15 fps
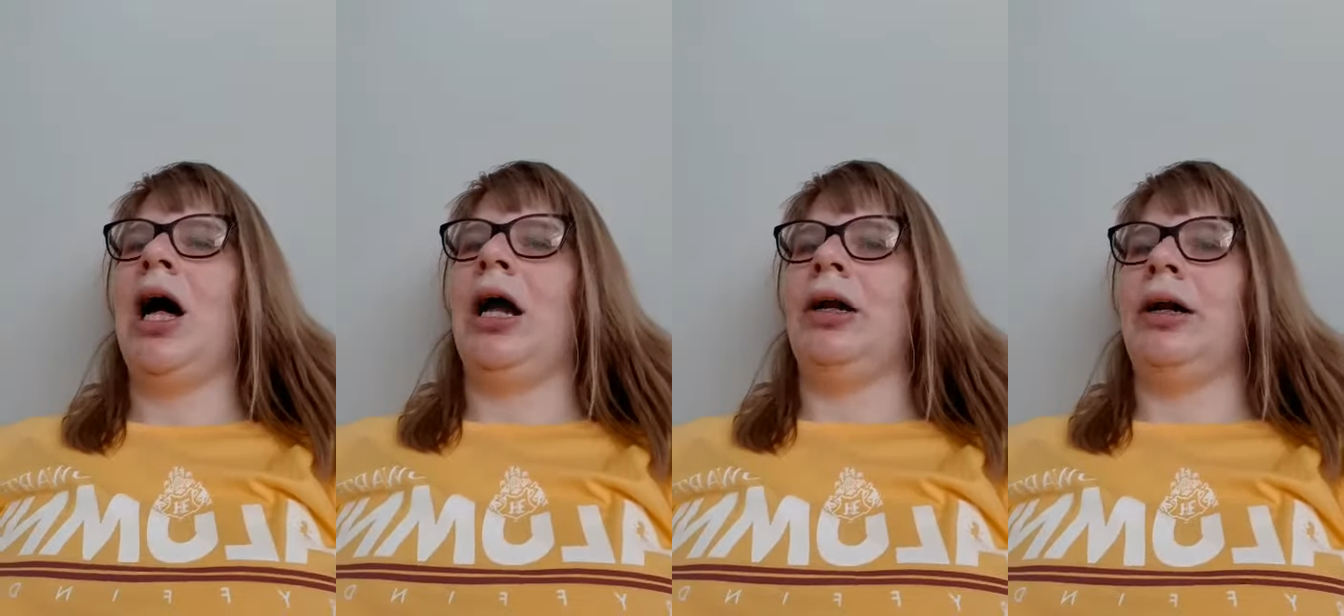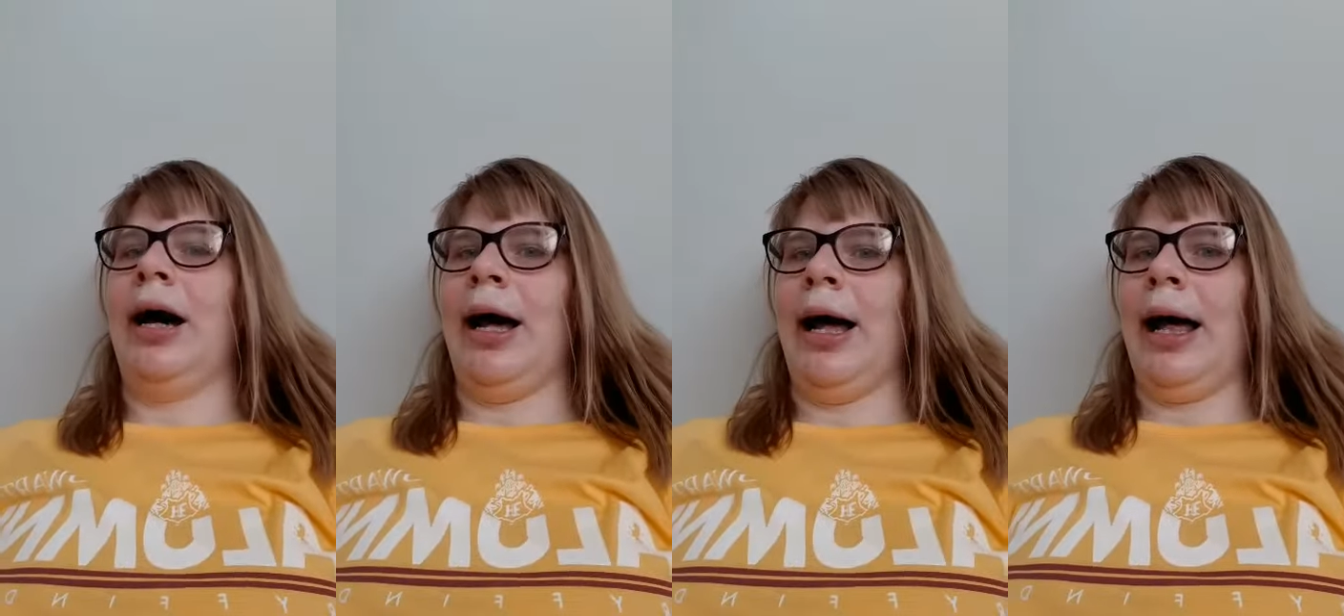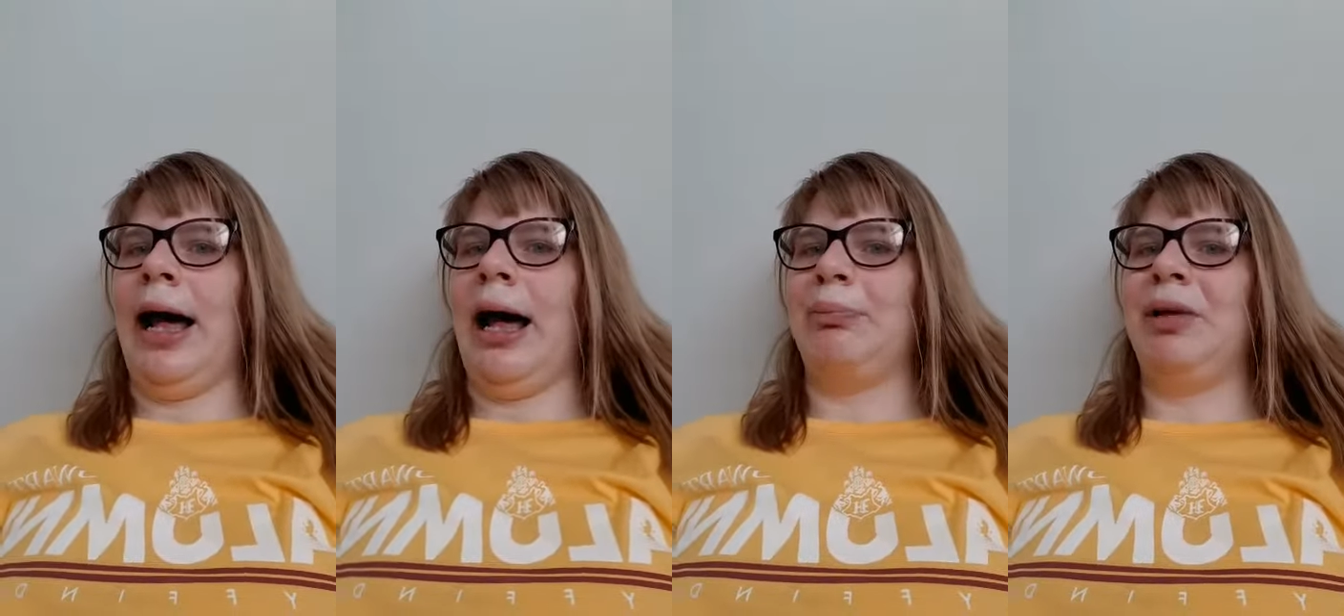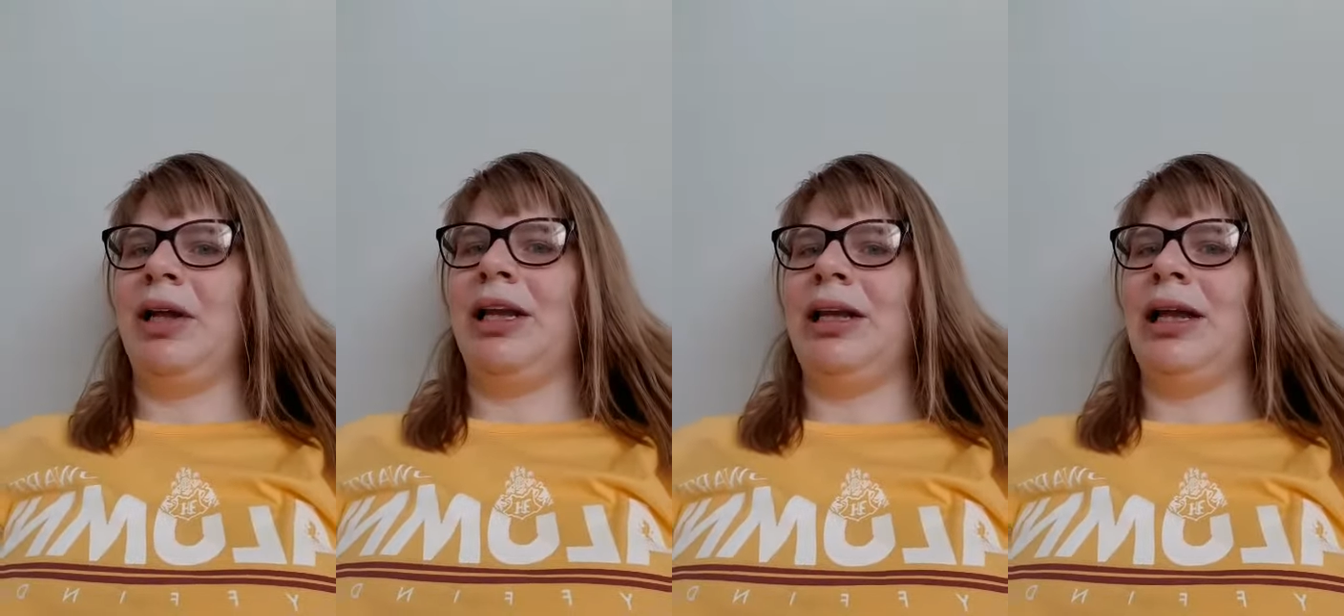I'm not
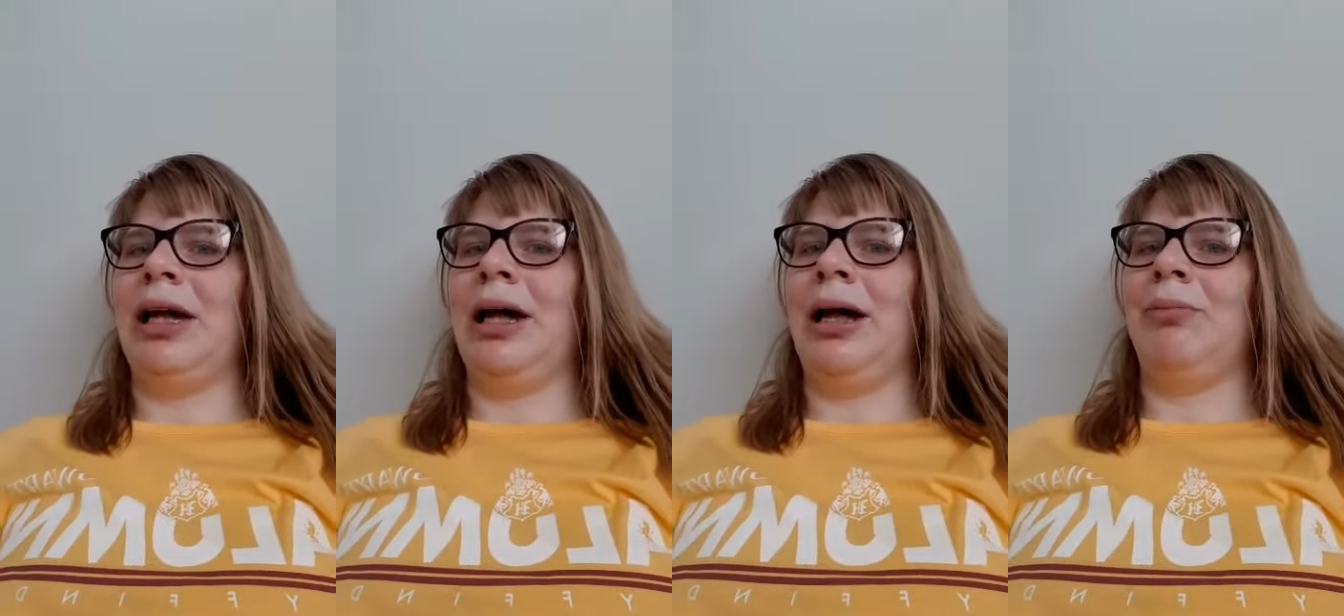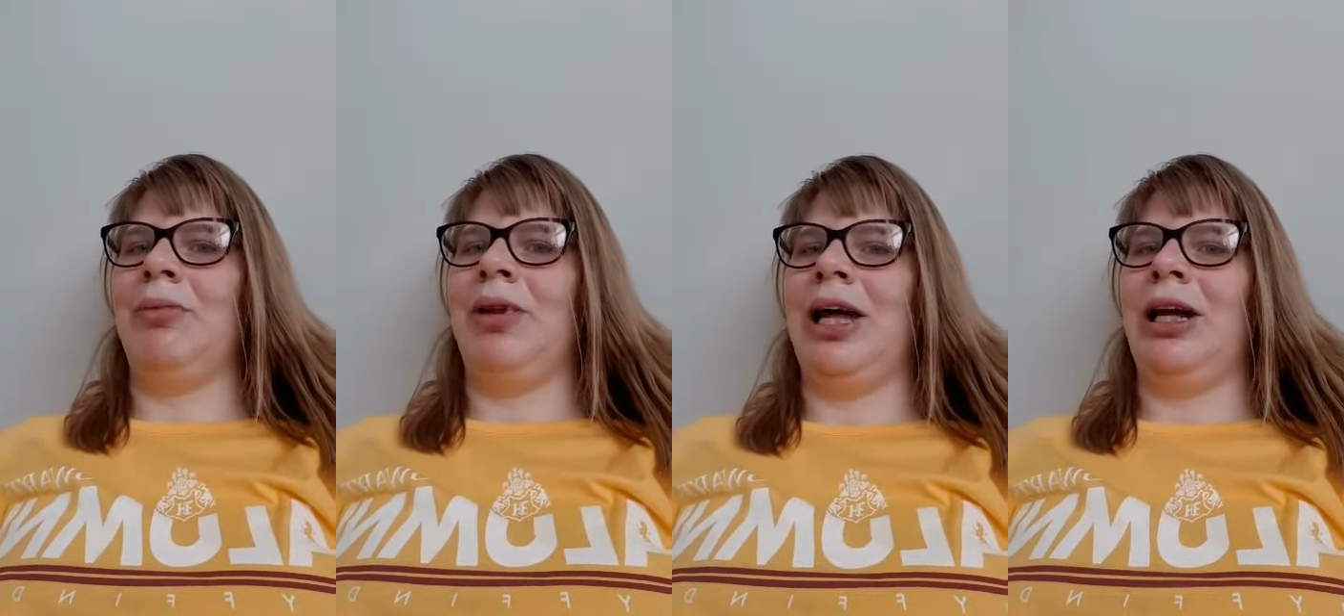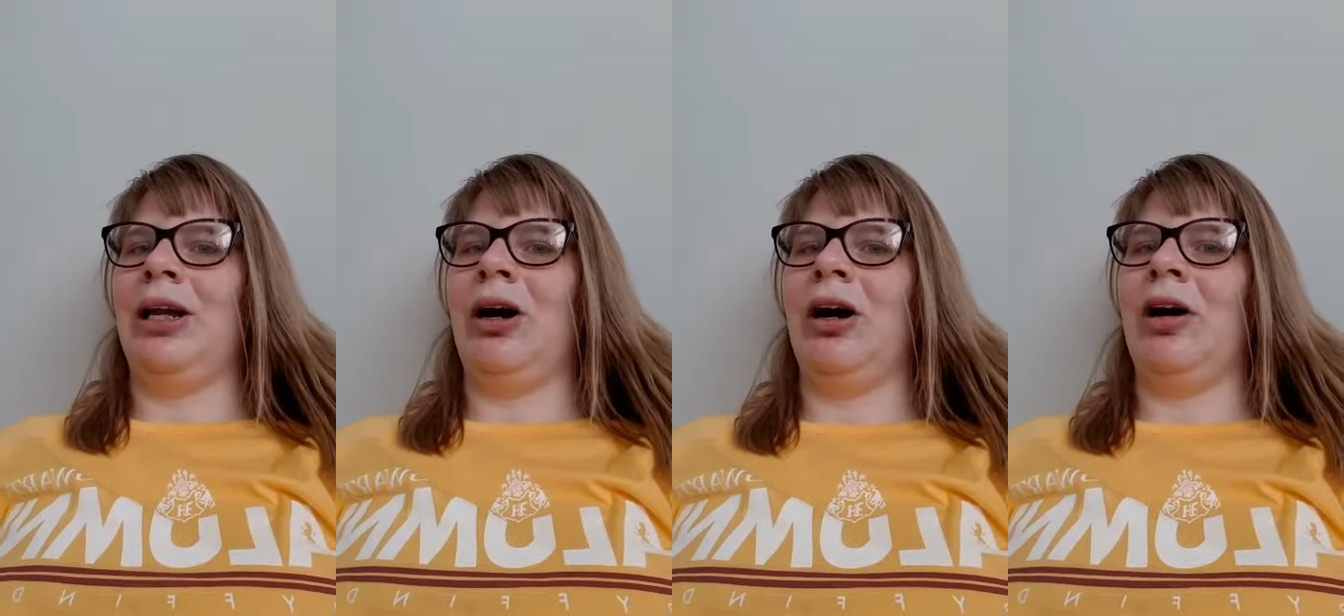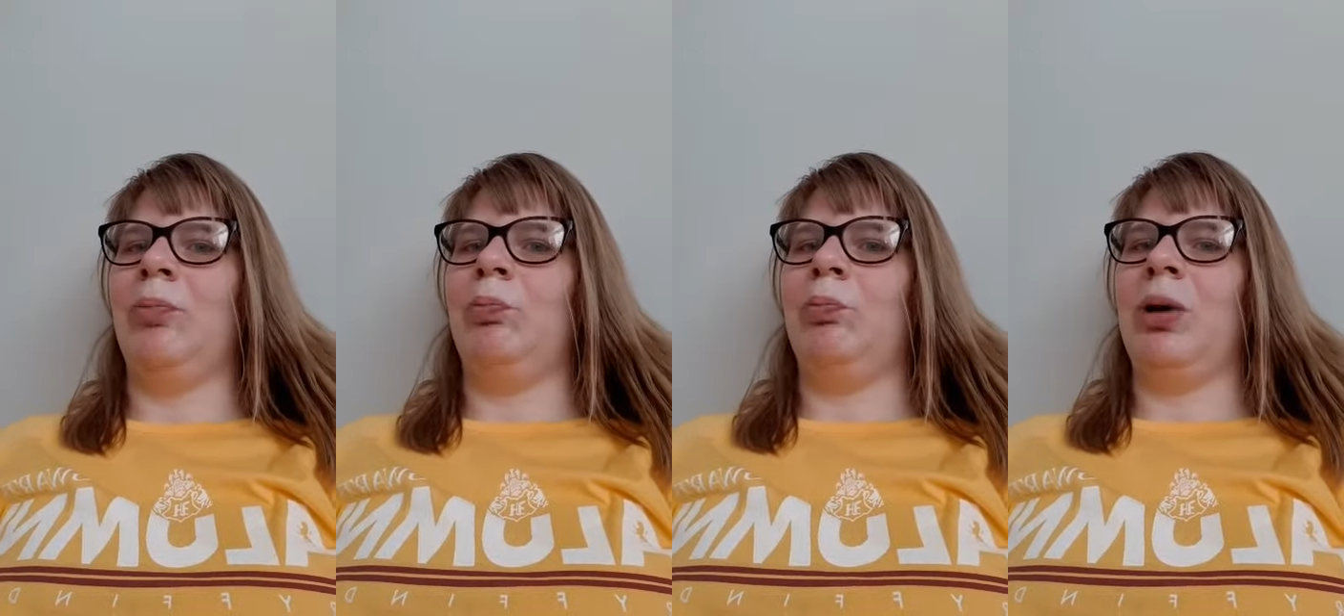happy that I'm laid
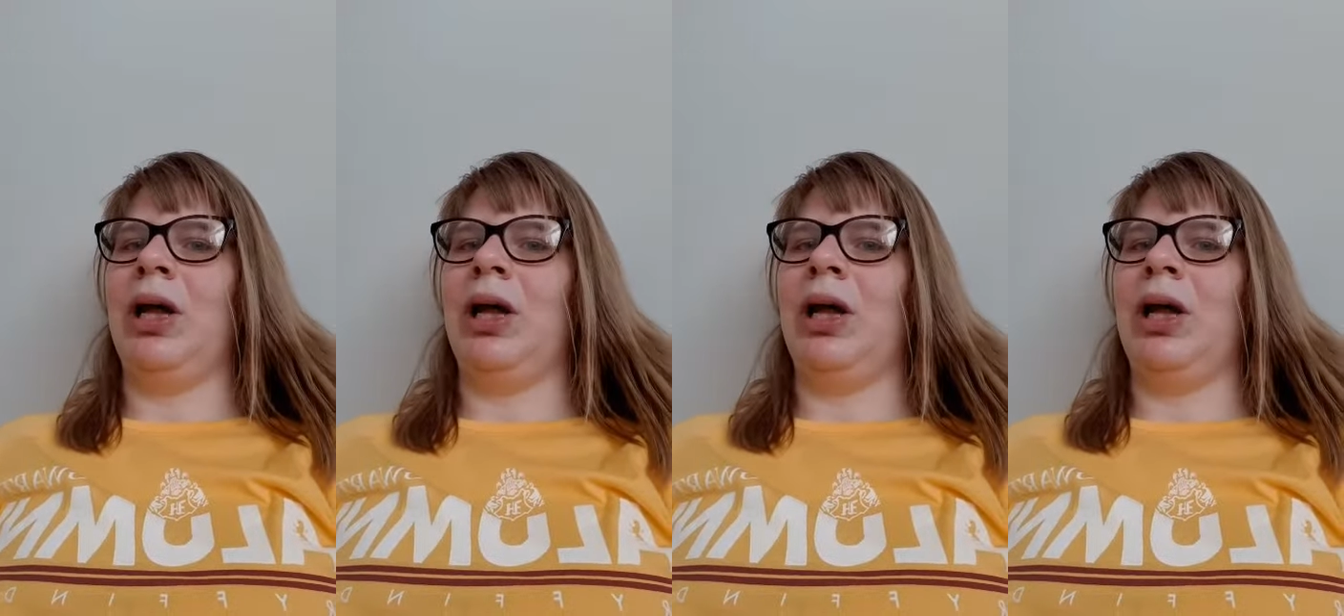off,